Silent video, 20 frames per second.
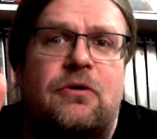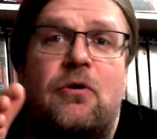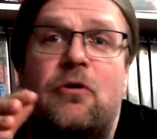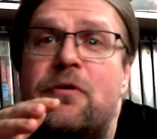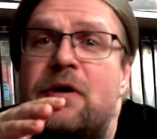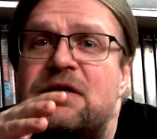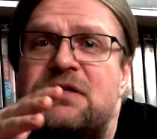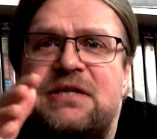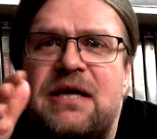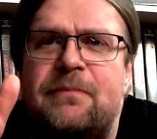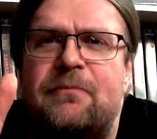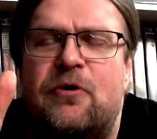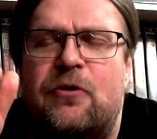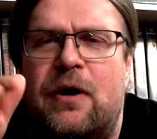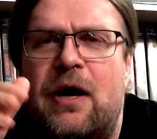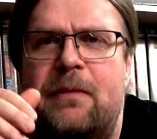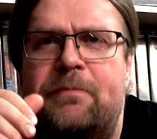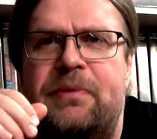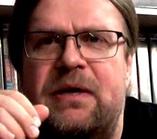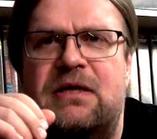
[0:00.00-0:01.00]
or a
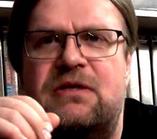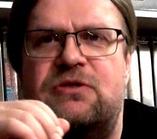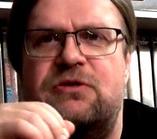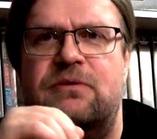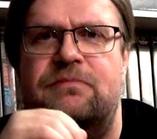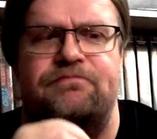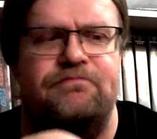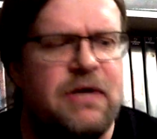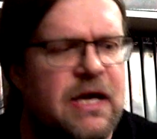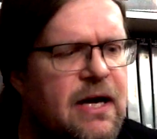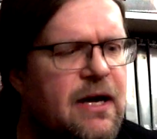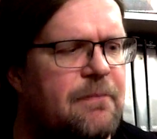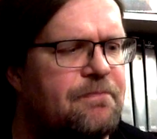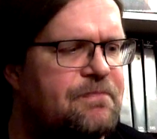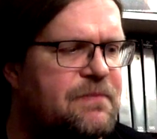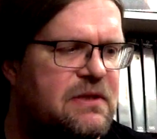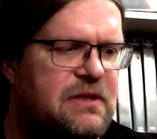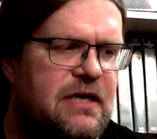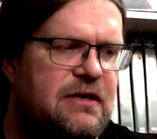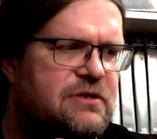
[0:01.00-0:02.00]
samurai picture. Yeah,
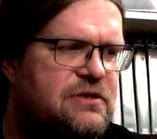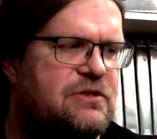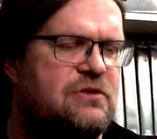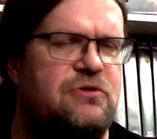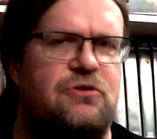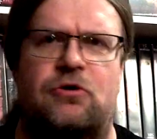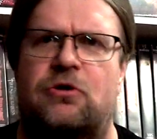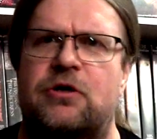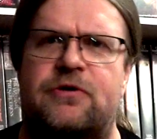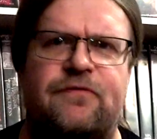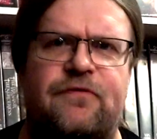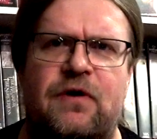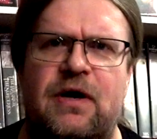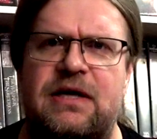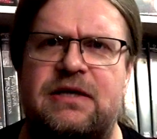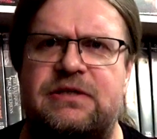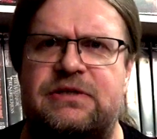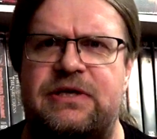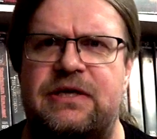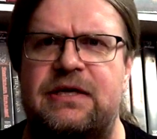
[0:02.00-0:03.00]
there's sword
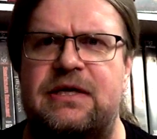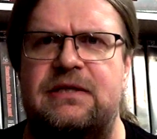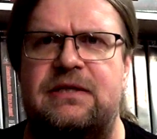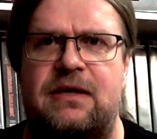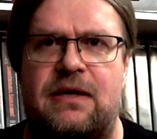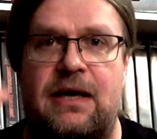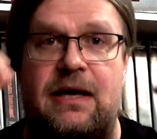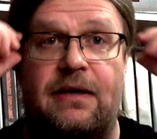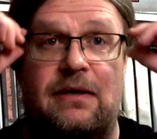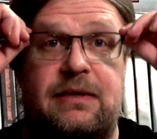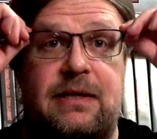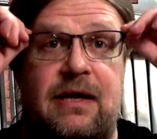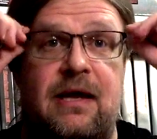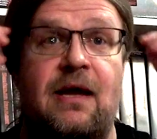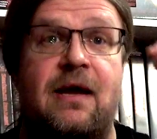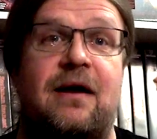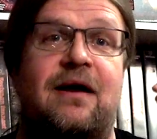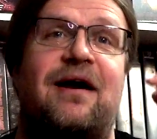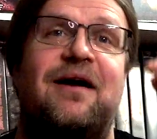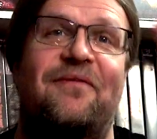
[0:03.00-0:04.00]
fights in it, and the
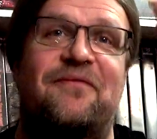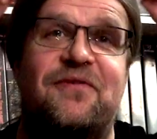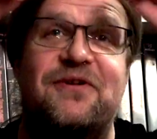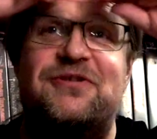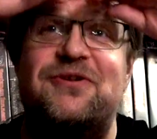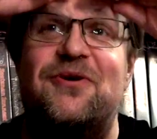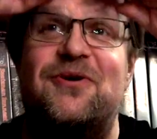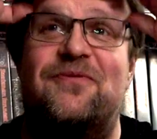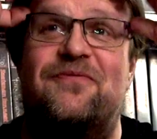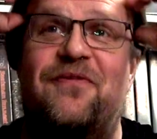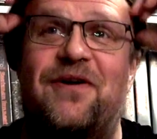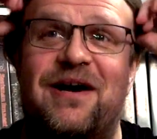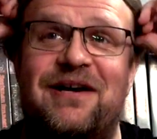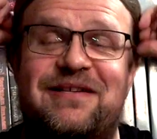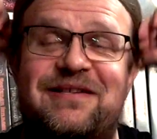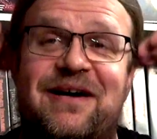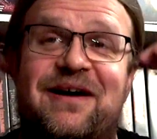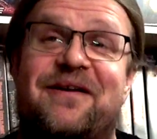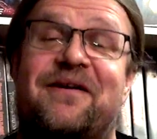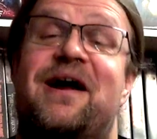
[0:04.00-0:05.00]
sword
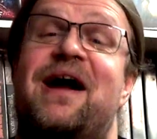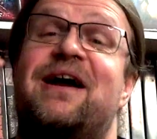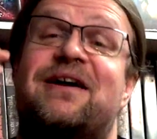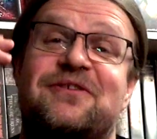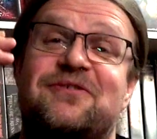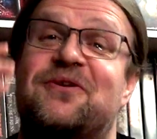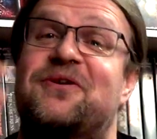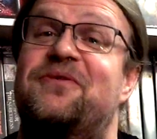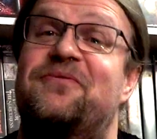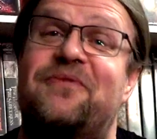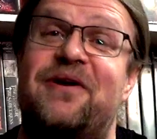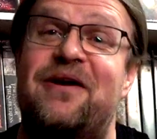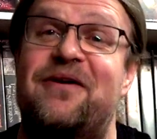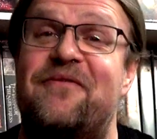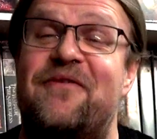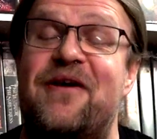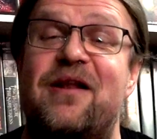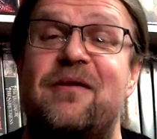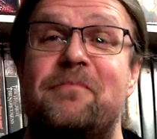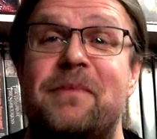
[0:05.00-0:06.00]
fights are actually very
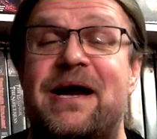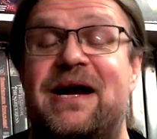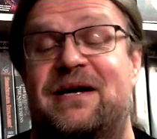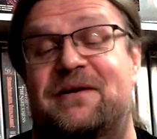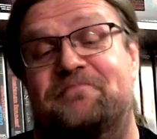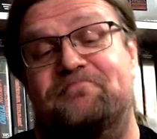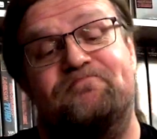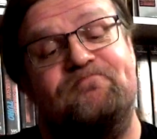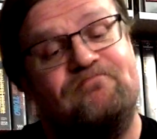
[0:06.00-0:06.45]
well made.